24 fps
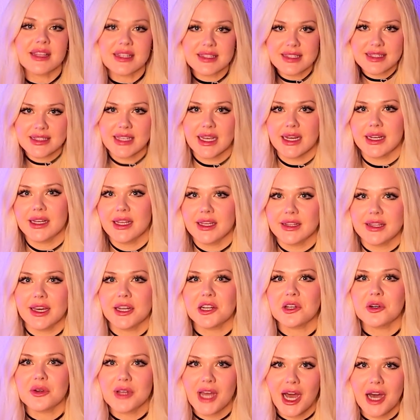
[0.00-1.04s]
That's a technique that
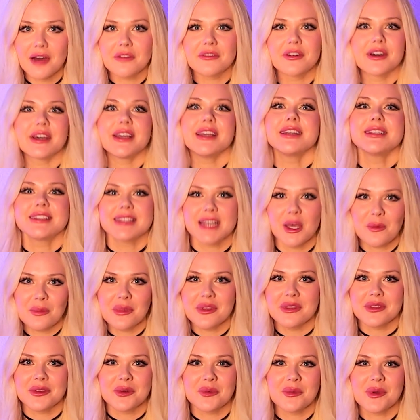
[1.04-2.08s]
I'll cover in depth
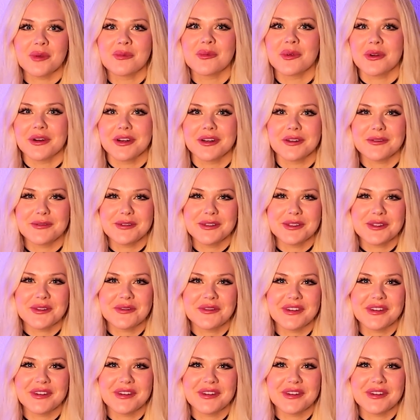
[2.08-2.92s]
a little bit more in a future